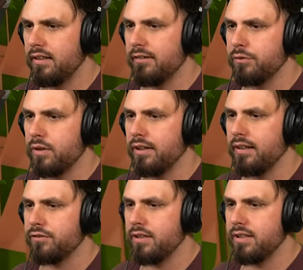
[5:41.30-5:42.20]
Left, right,
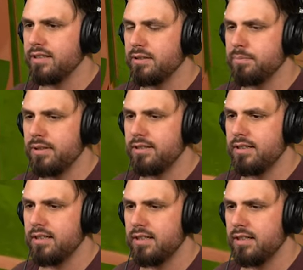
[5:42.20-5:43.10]
left, right, easy
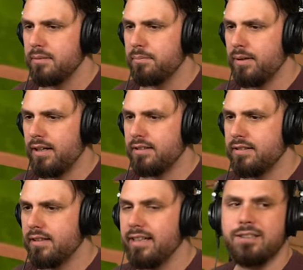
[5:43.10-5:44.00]
peasy. But
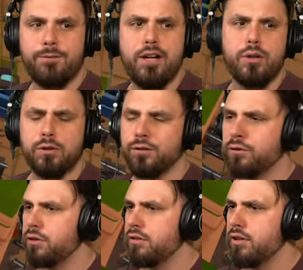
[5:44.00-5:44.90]
it's very useful
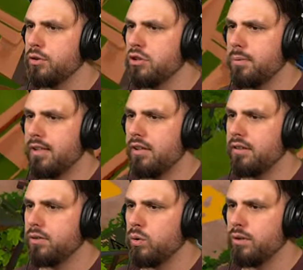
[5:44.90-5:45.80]
for, you know, chopping
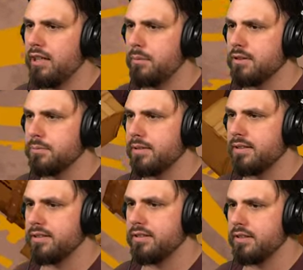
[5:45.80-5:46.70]
down old tables
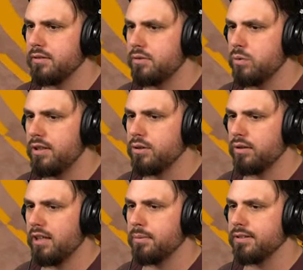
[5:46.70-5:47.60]
because, you know, who needs old
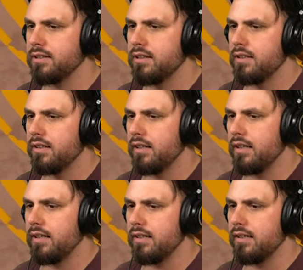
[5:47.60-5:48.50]
tables?
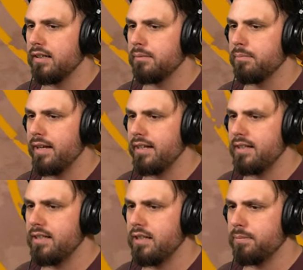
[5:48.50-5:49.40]
Uh, plank
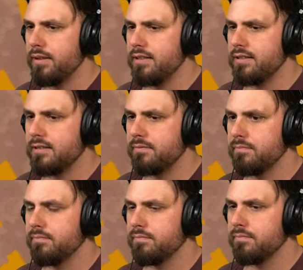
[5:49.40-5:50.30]
in here, please?
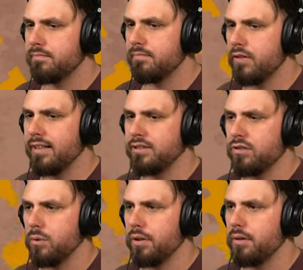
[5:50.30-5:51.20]
That's the
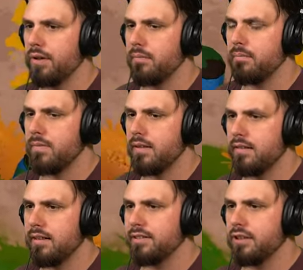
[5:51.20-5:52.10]
wrong one, hold on.
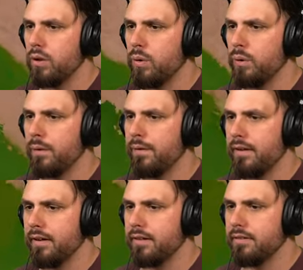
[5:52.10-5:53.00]
That's the old
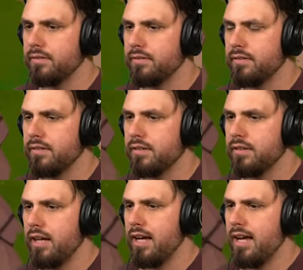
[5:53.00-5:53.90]
thing.
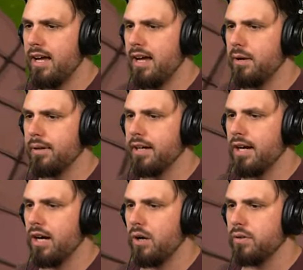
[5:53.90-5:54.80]
There we
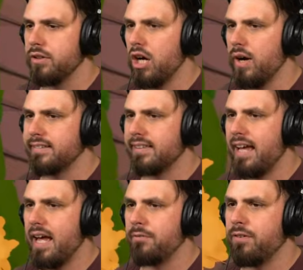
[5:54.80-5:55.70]
go. Yo, it's a
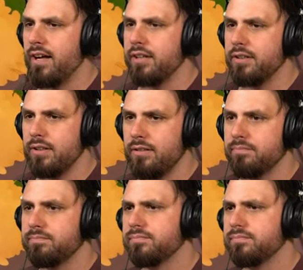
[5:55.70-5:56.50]
campfire, dude.